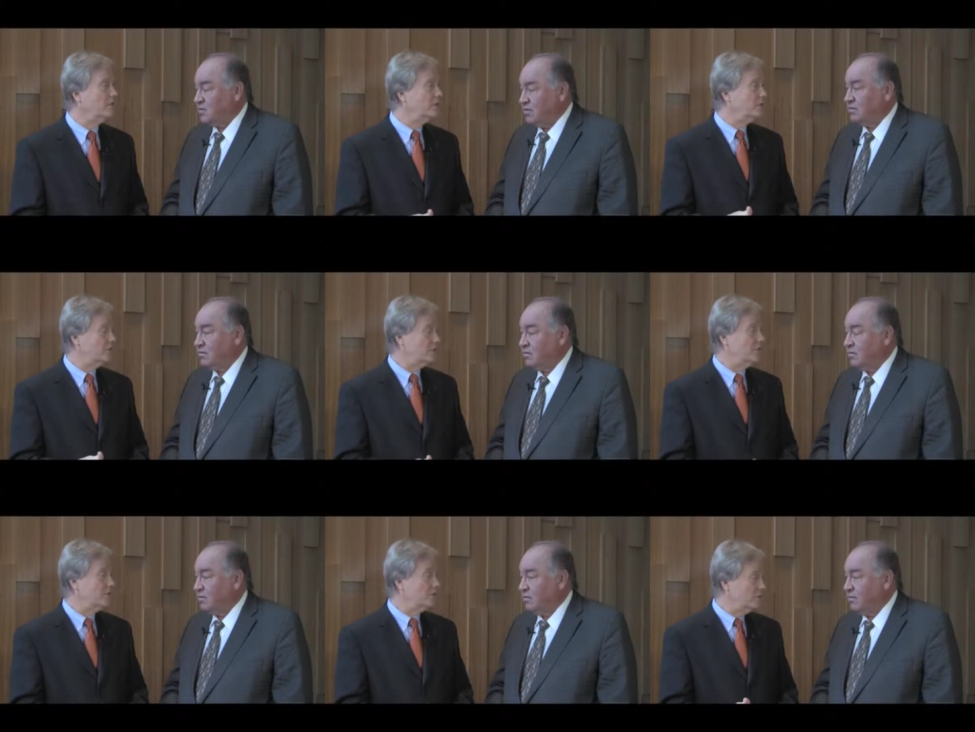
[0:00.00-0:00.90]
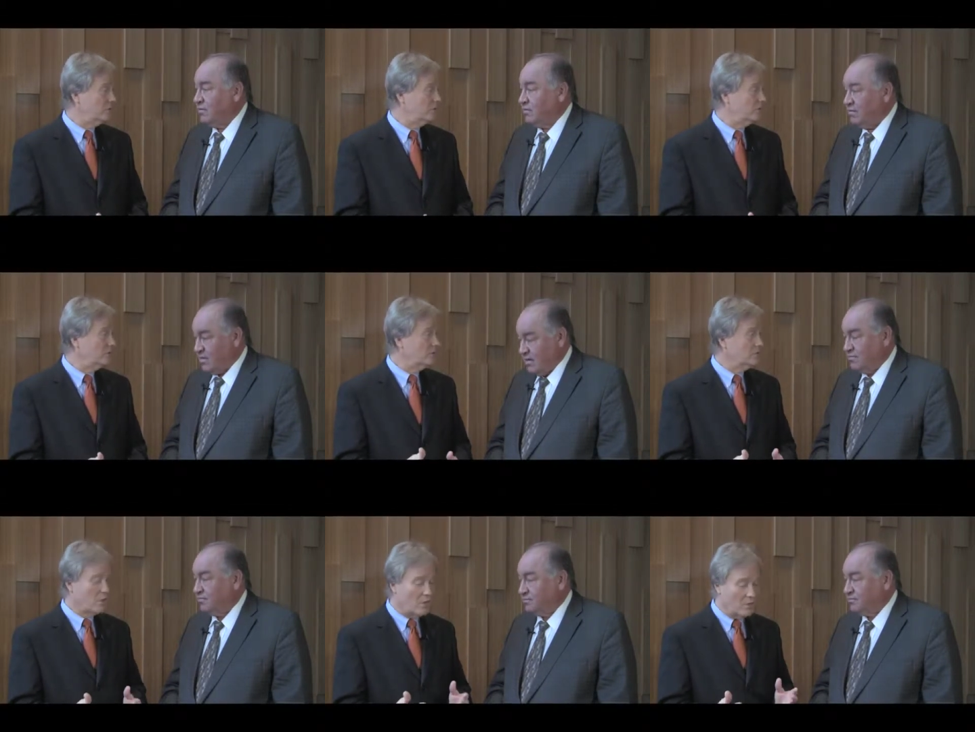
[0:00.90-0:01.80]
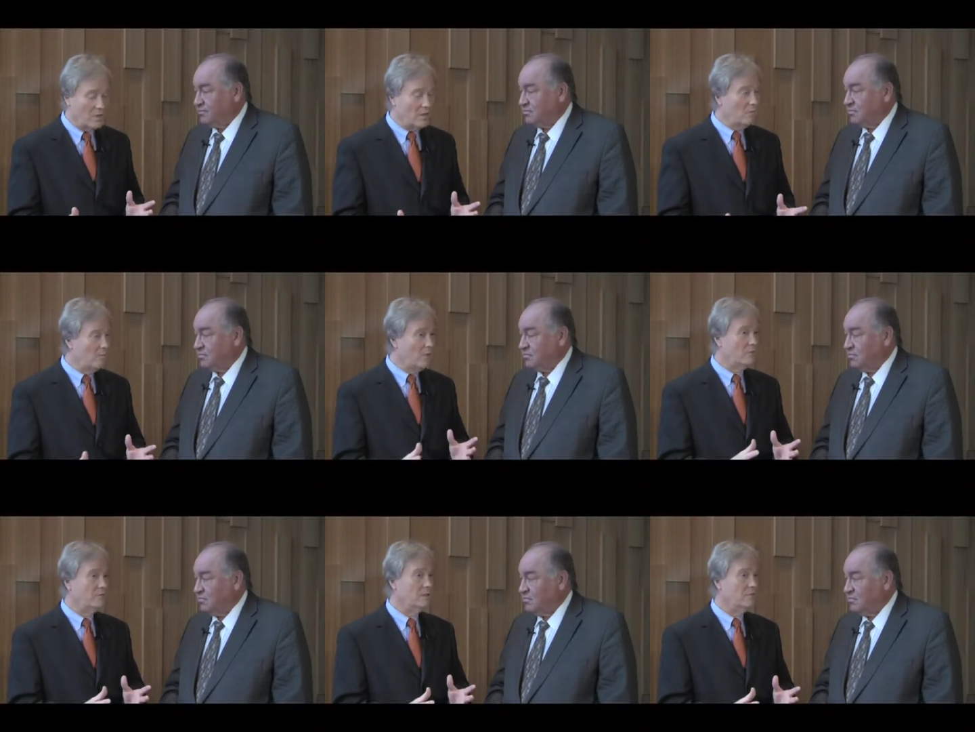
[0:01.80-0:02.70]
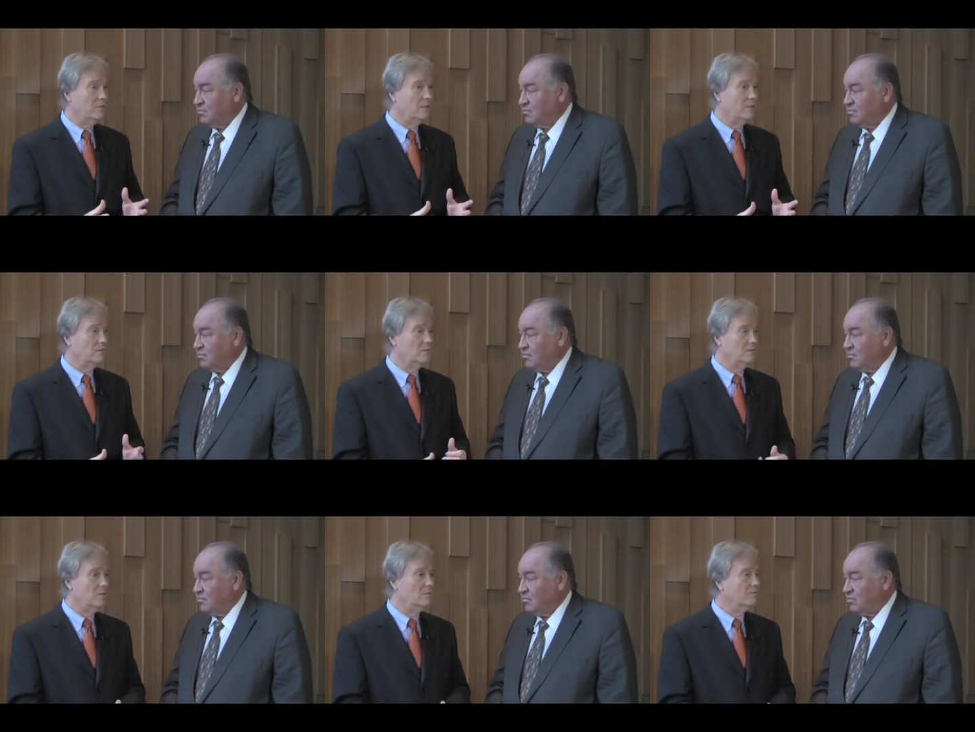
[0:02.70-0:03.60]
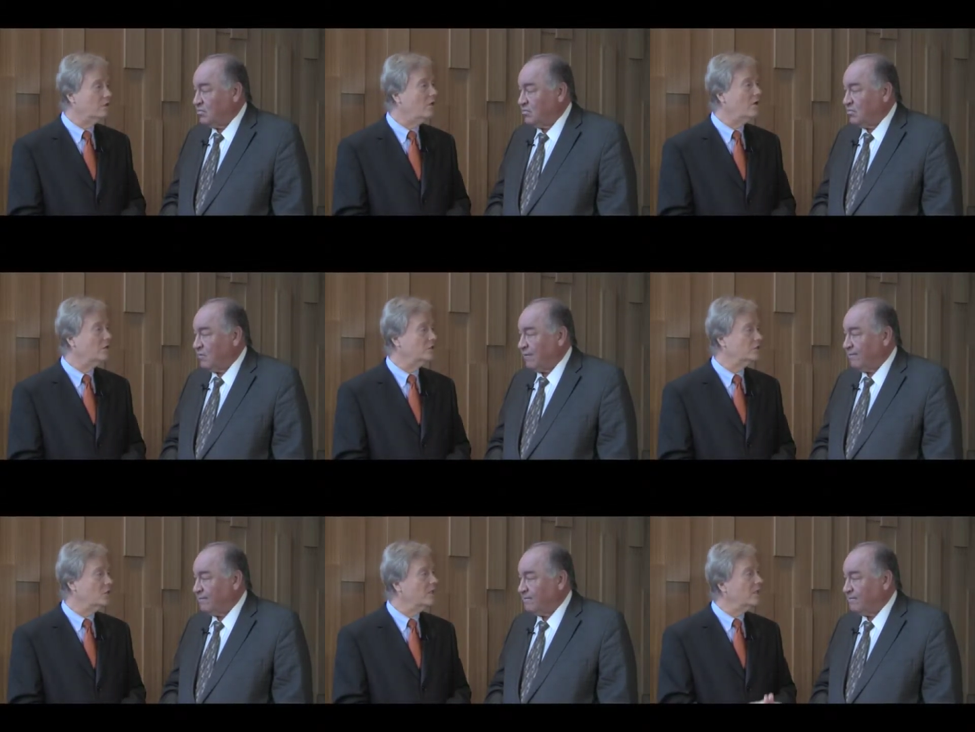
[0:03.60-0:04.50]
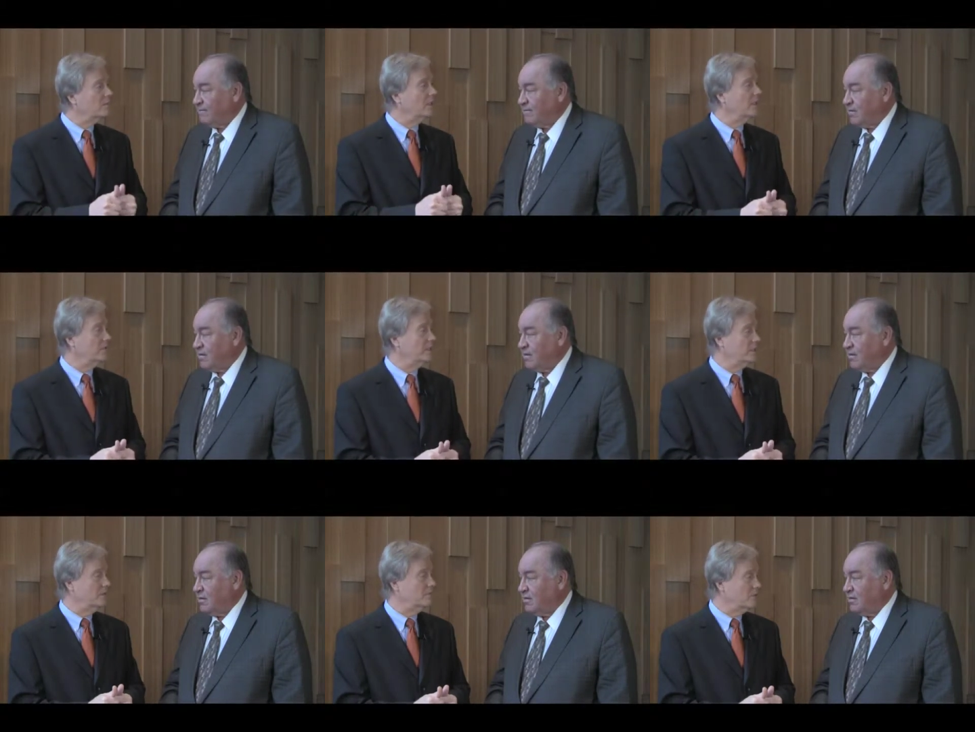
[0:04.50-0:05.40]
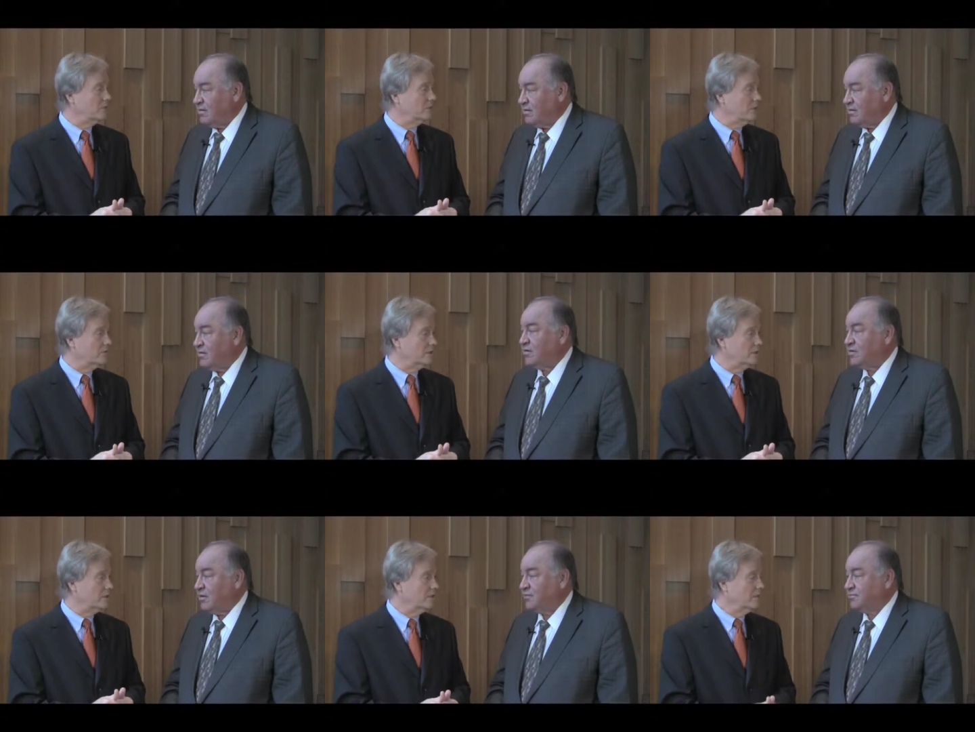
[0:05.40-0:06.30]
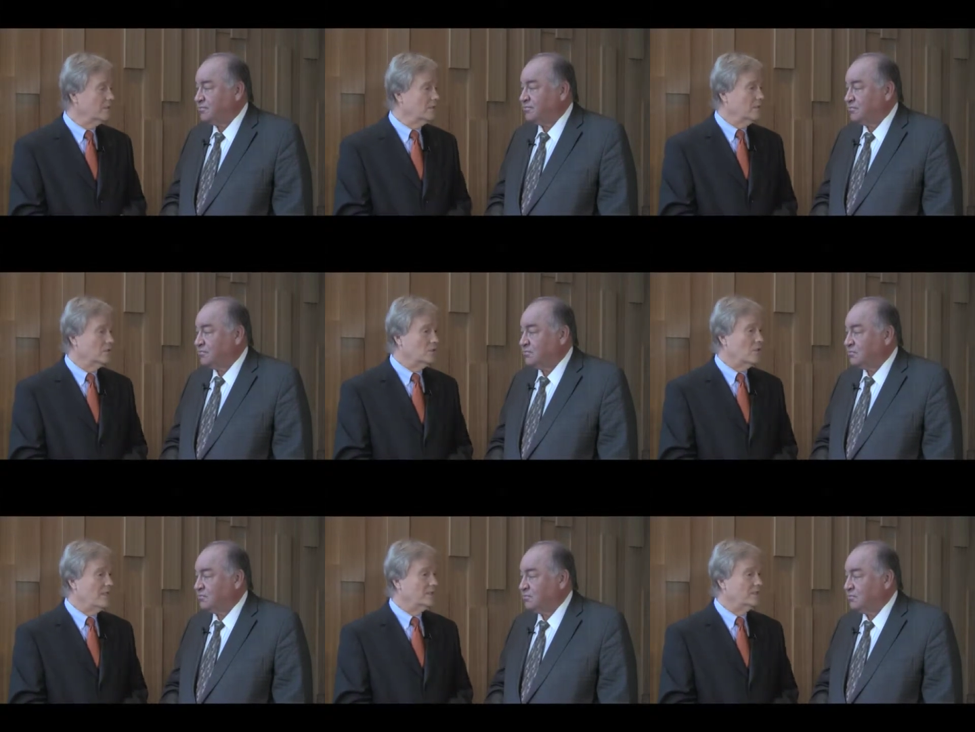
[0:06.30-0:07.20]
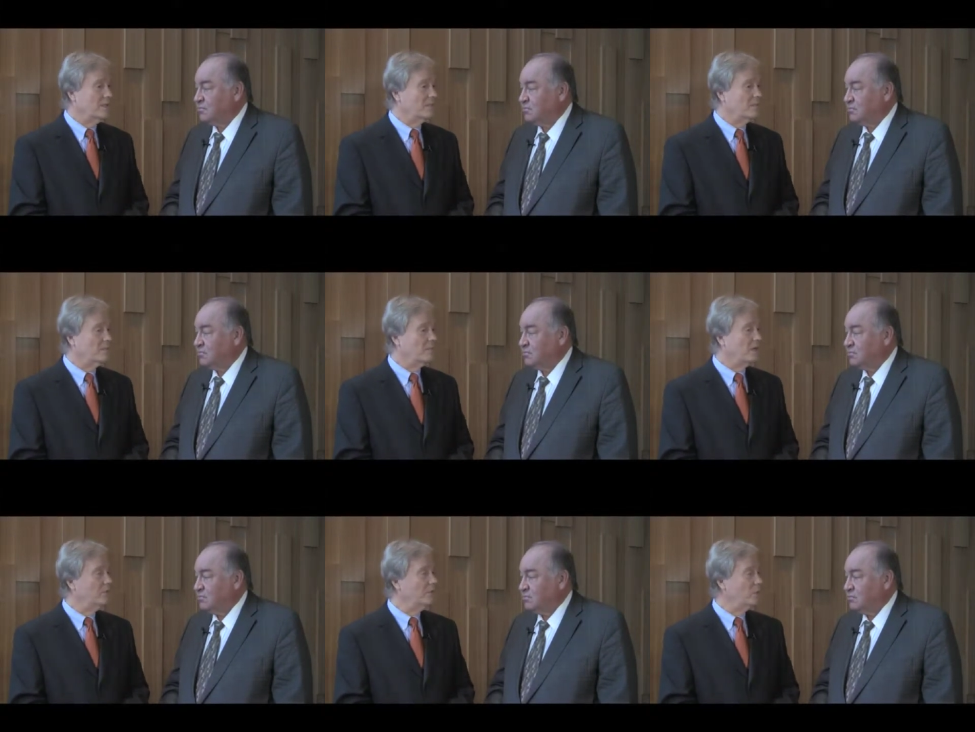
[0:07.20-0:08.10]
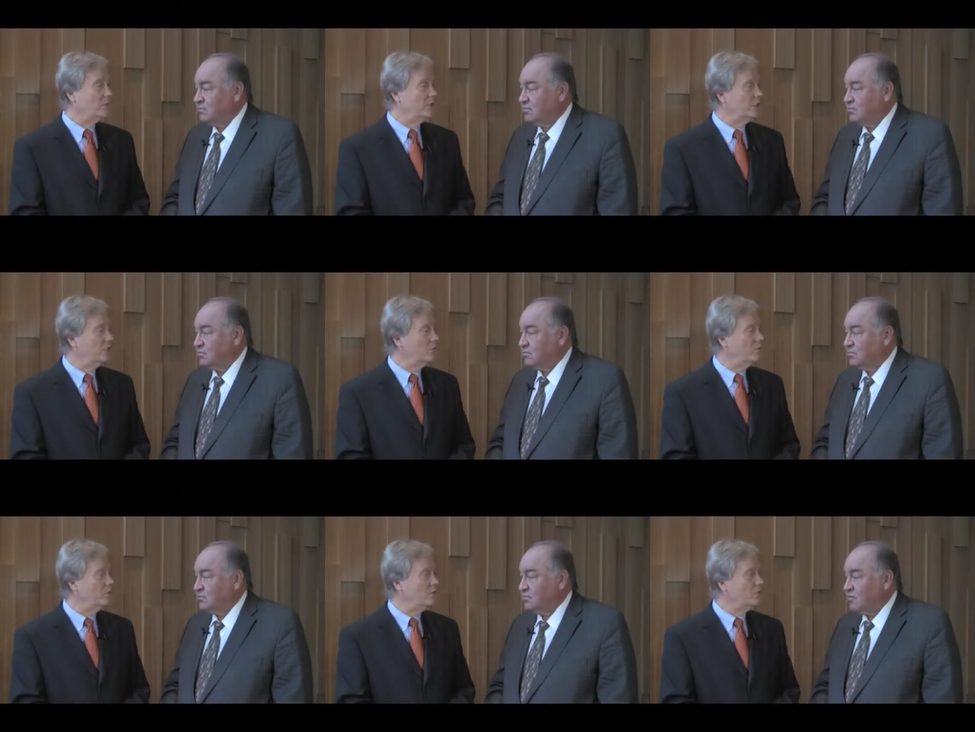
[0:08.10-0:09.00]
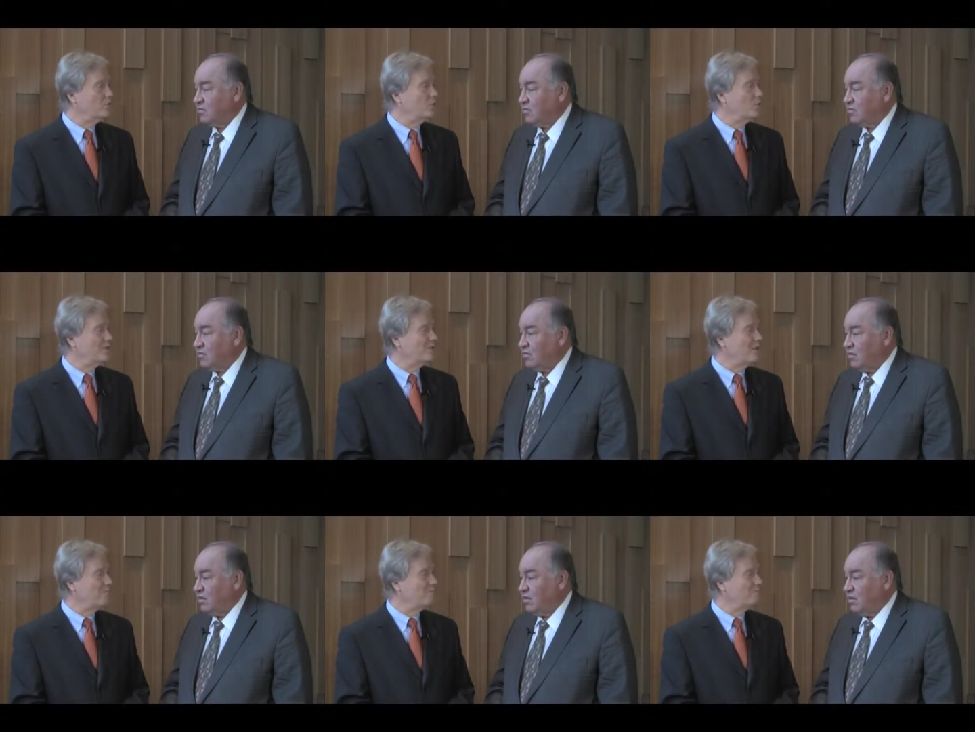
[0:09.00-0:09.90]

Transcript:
Speaker 1: but yeah. India is right there too, and, yeah. and, so both of them, the number of cars is going up like crazy in both those countries. Right. So I suspect that they're probably courting you, or are you courting them?